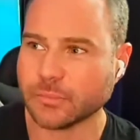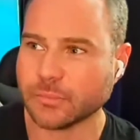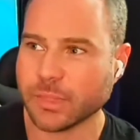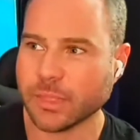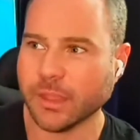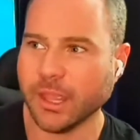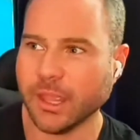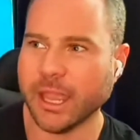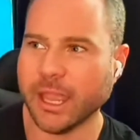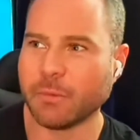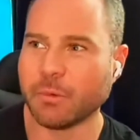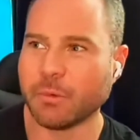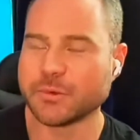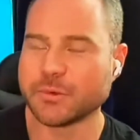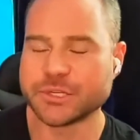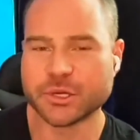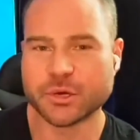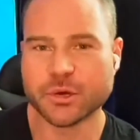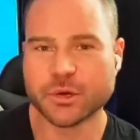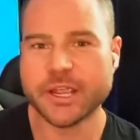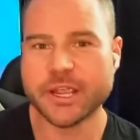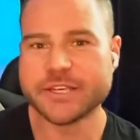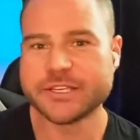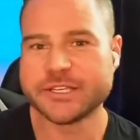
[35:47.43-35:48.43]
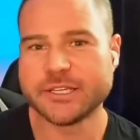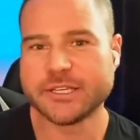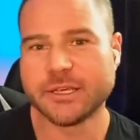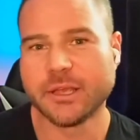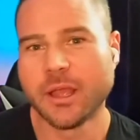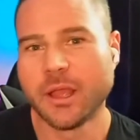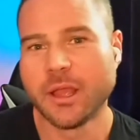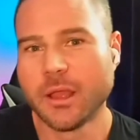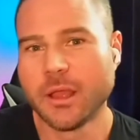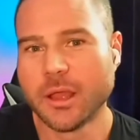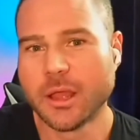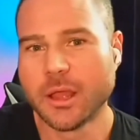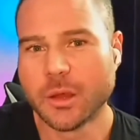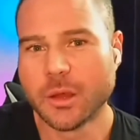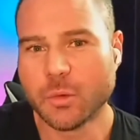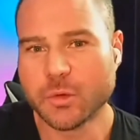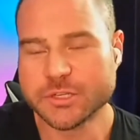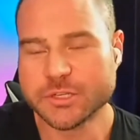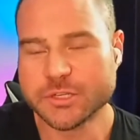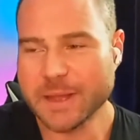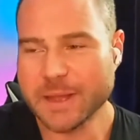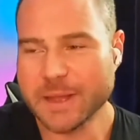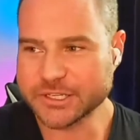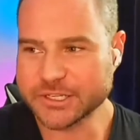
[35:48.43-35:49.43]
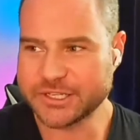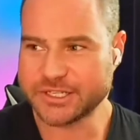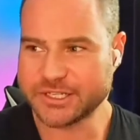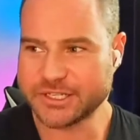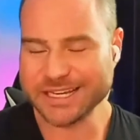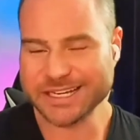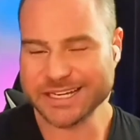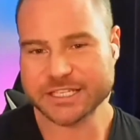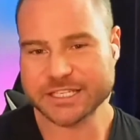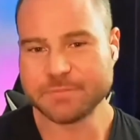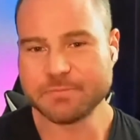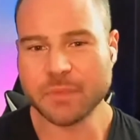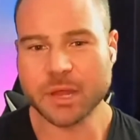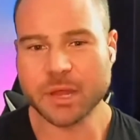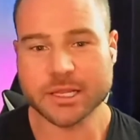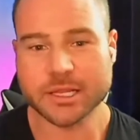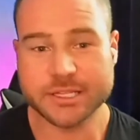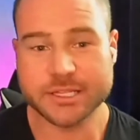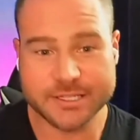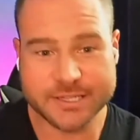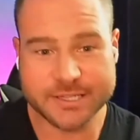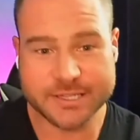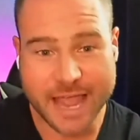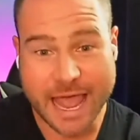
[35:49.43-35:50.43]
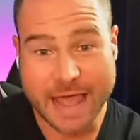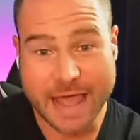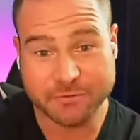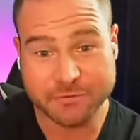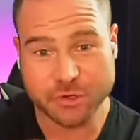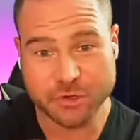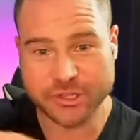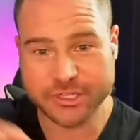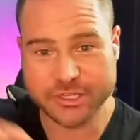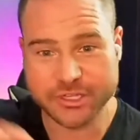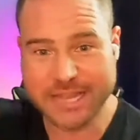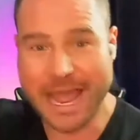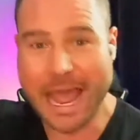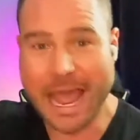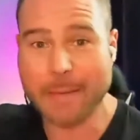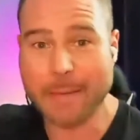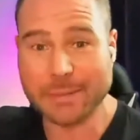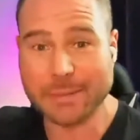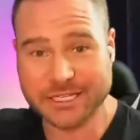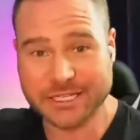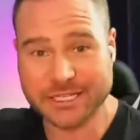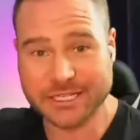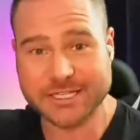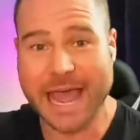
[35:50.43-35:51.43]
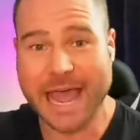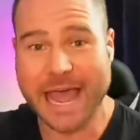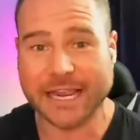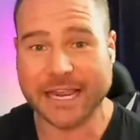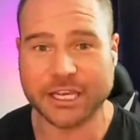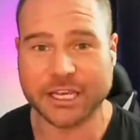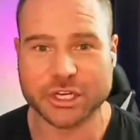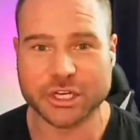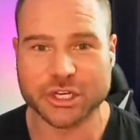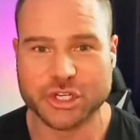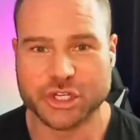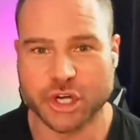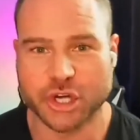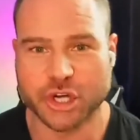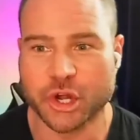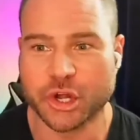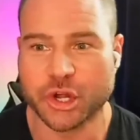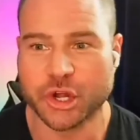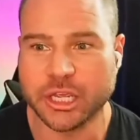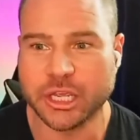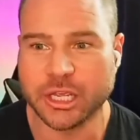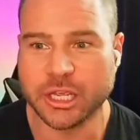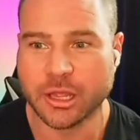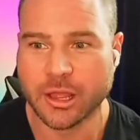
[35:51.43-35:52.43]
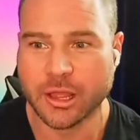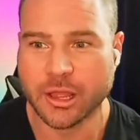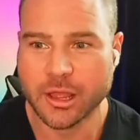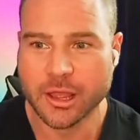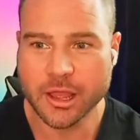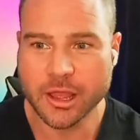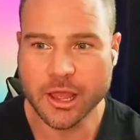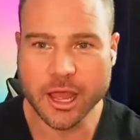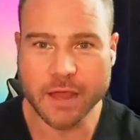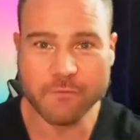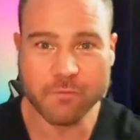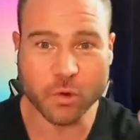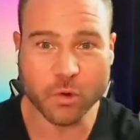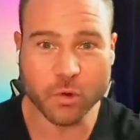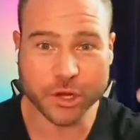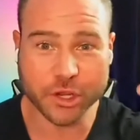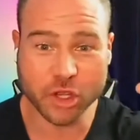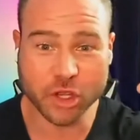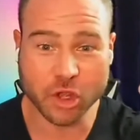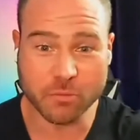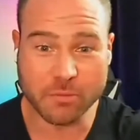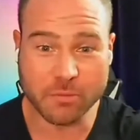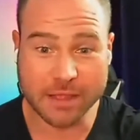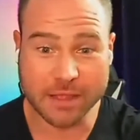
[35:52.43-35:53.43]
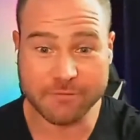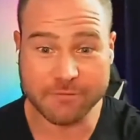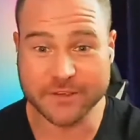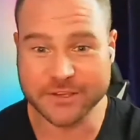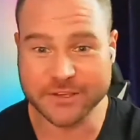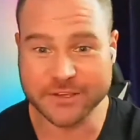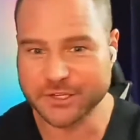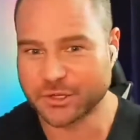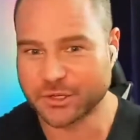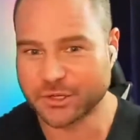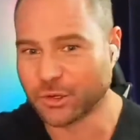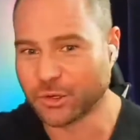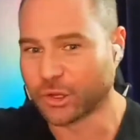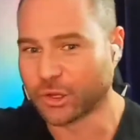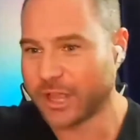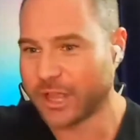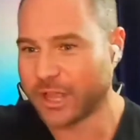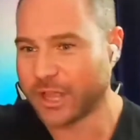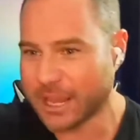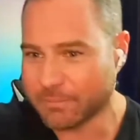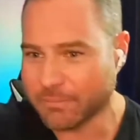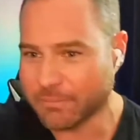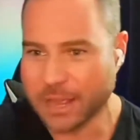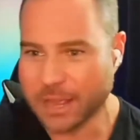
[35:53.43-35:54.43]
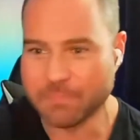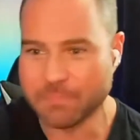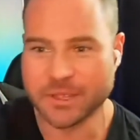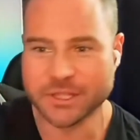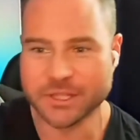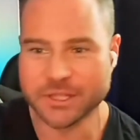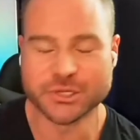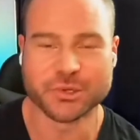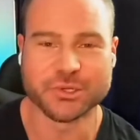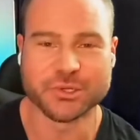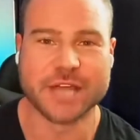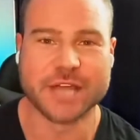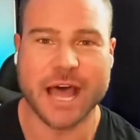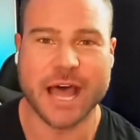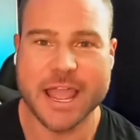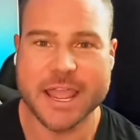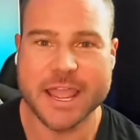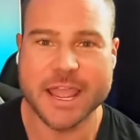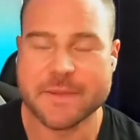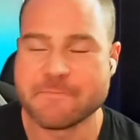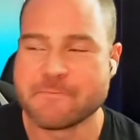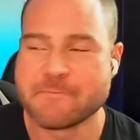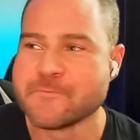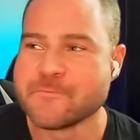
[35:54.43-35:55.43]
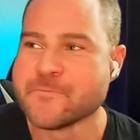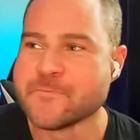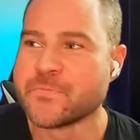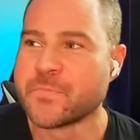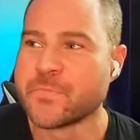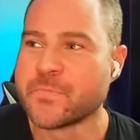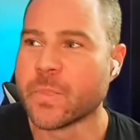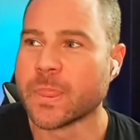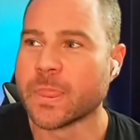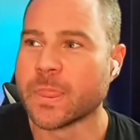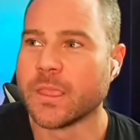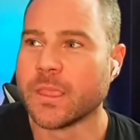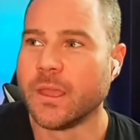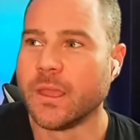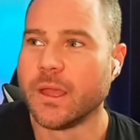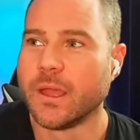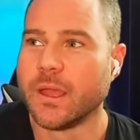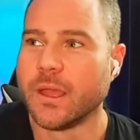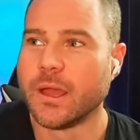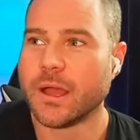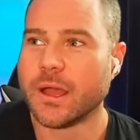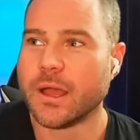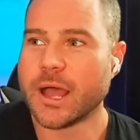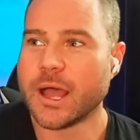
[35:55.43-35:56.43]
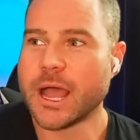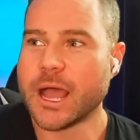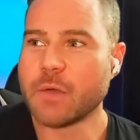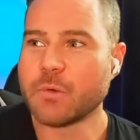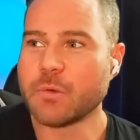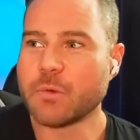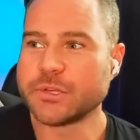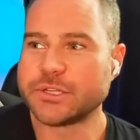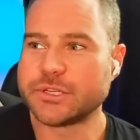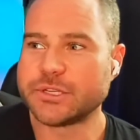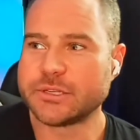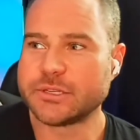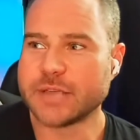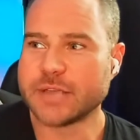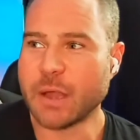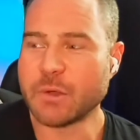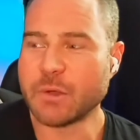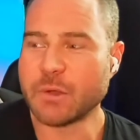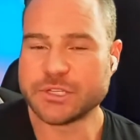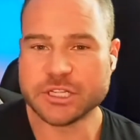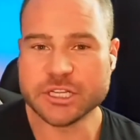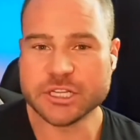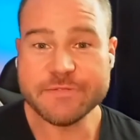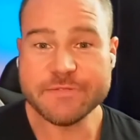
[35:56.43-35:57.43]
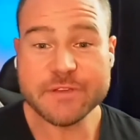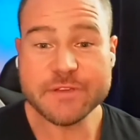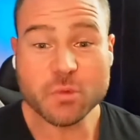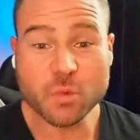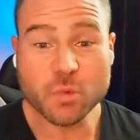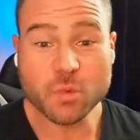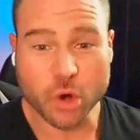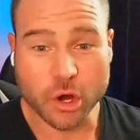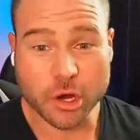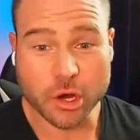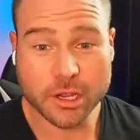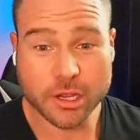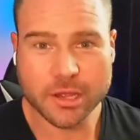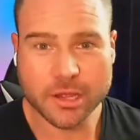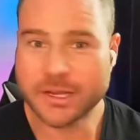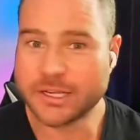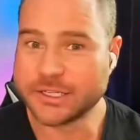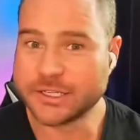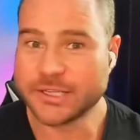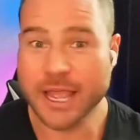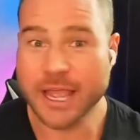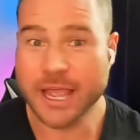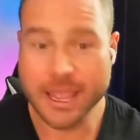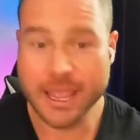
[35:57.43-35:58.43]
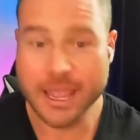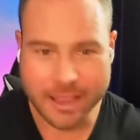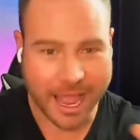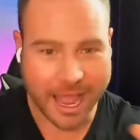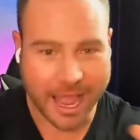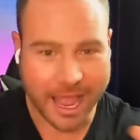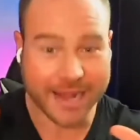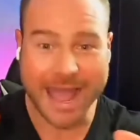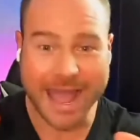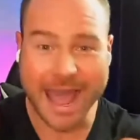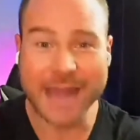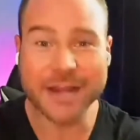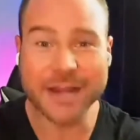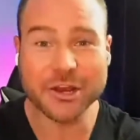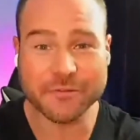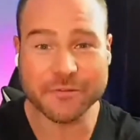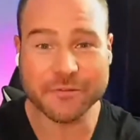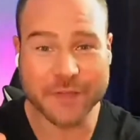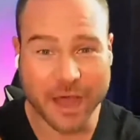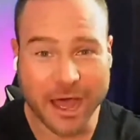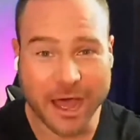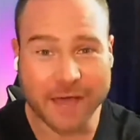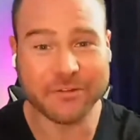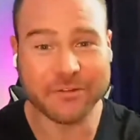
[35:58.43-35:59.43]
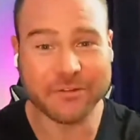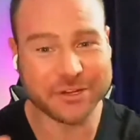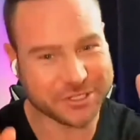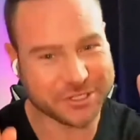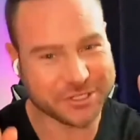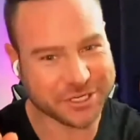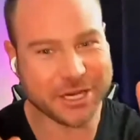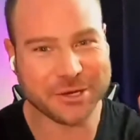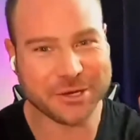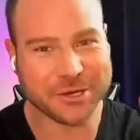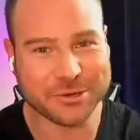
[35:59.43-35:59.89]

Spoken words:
And what was crazy was about 6 months after this habit stacking journey of working on my physical and my mental diet, I was leaving work because I'd had enough confidence to get a new